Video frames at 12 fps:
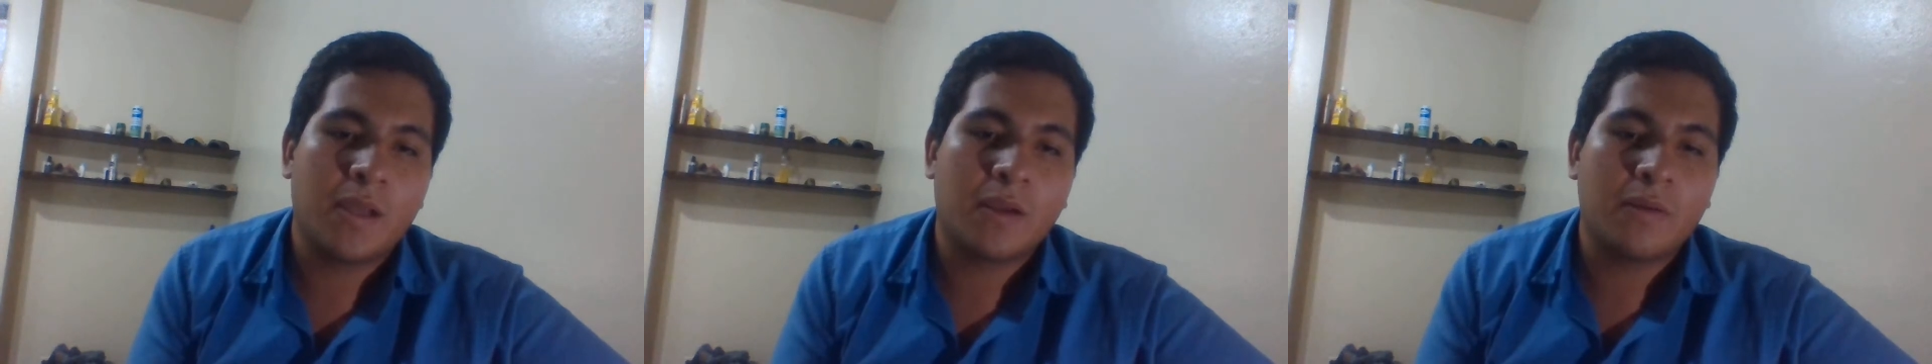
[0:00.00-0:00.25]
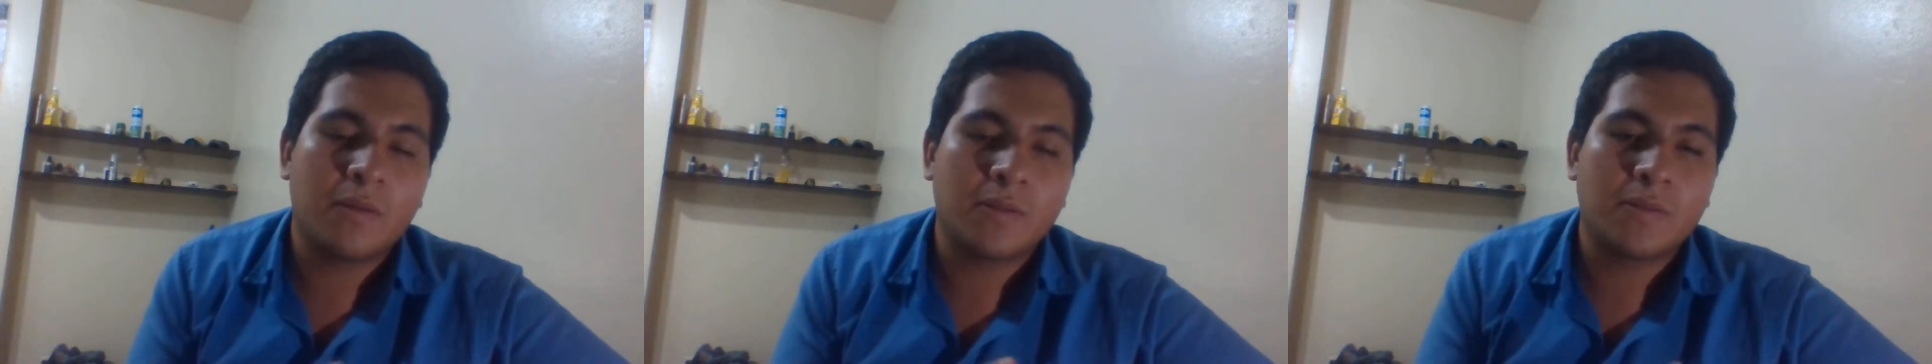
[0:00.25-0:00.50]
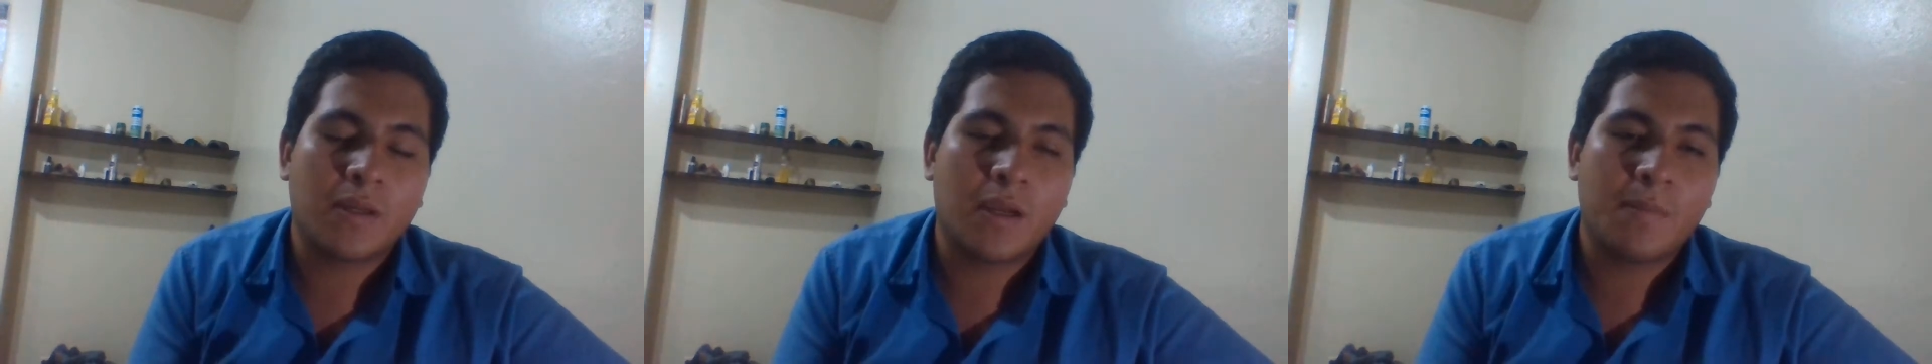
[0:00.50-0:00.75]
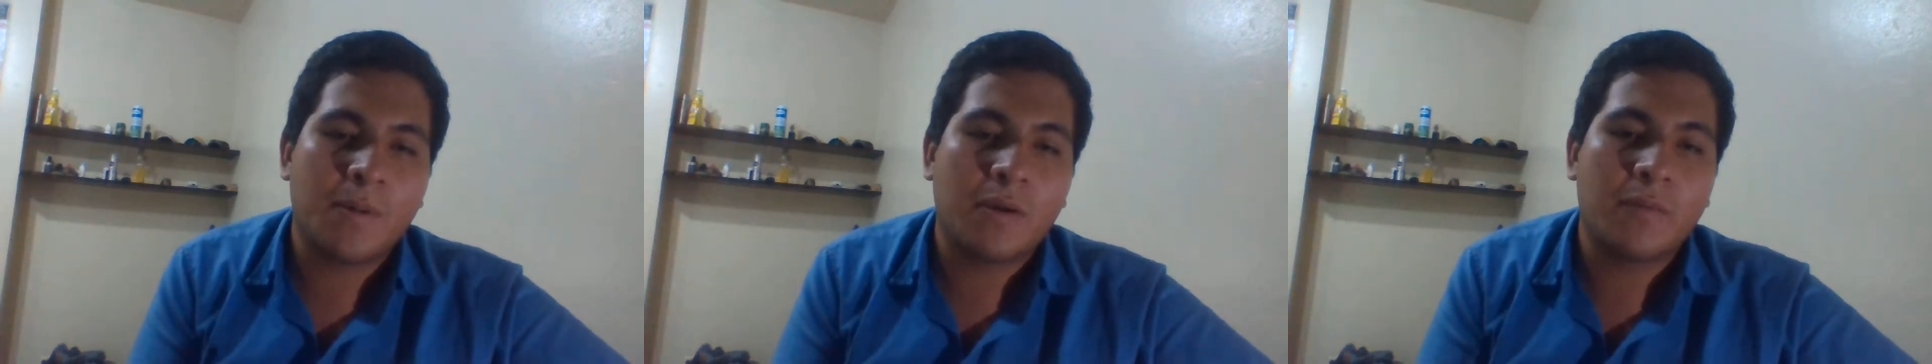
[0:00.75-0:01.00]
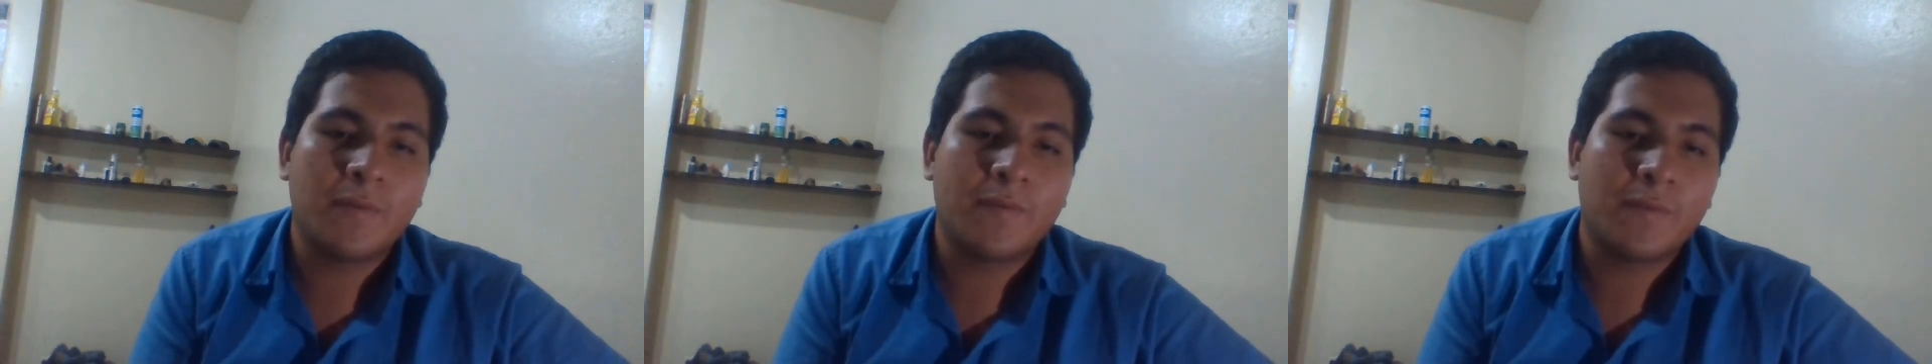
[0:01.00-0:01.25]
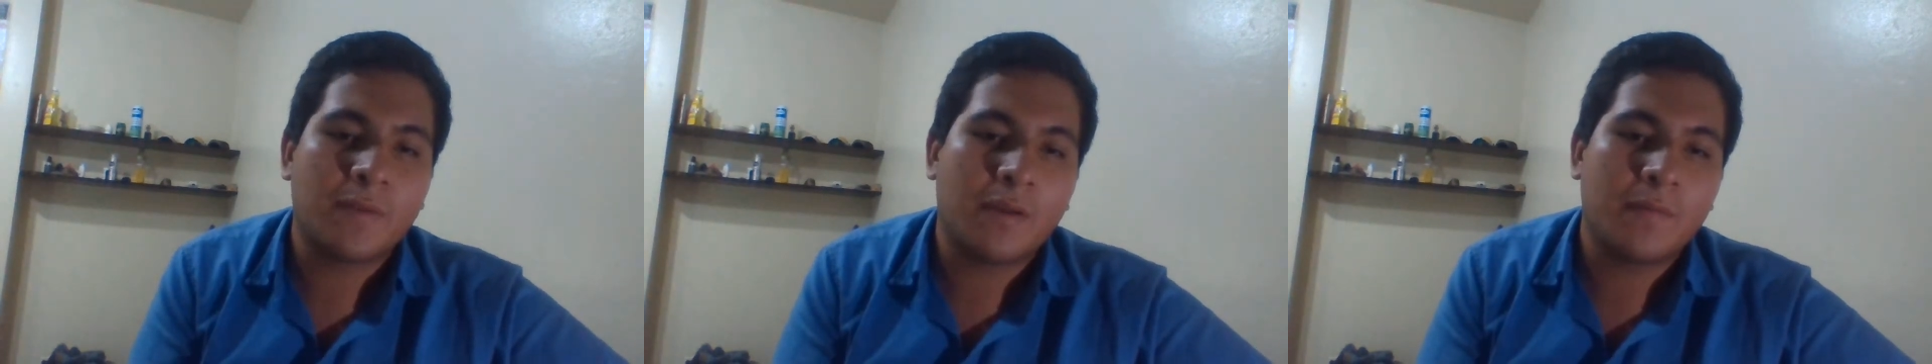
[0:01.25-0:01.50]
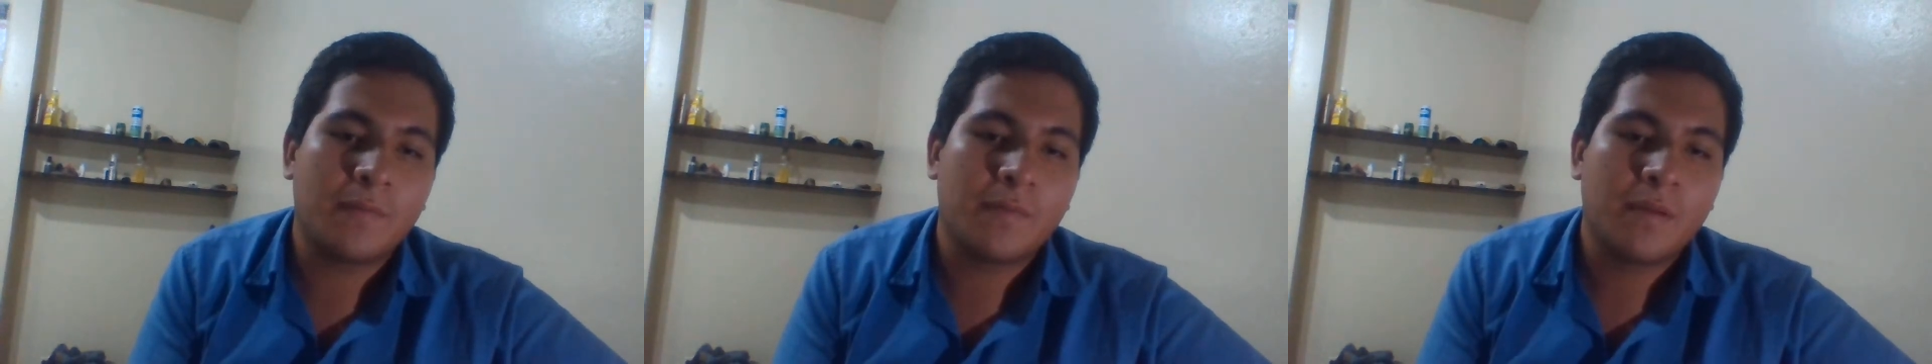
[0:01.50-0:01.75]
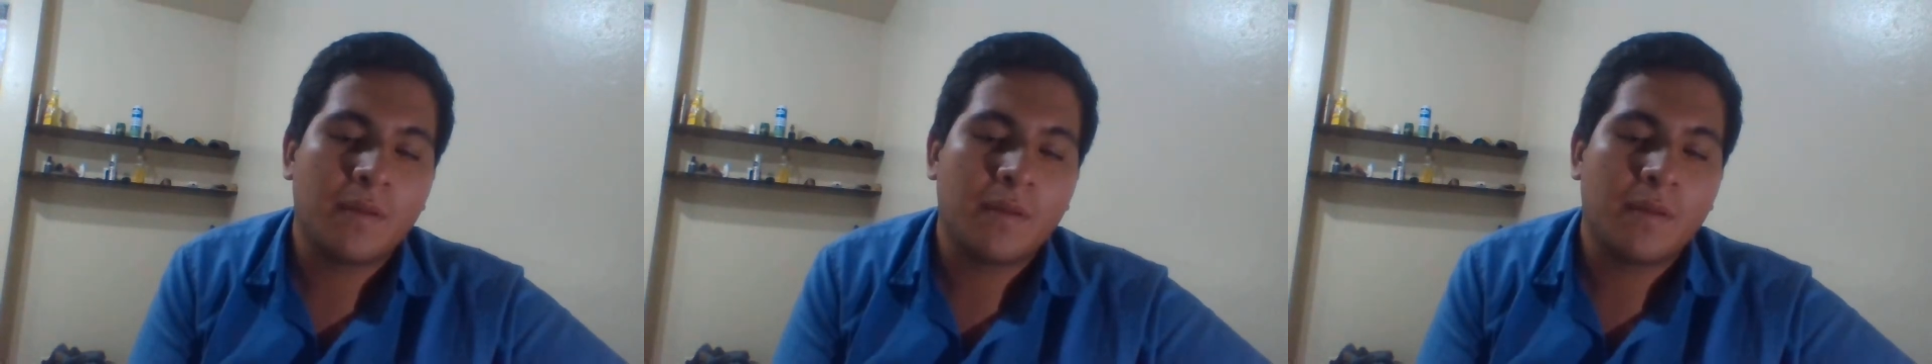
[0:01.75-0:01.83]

I'm going to talk about rooftop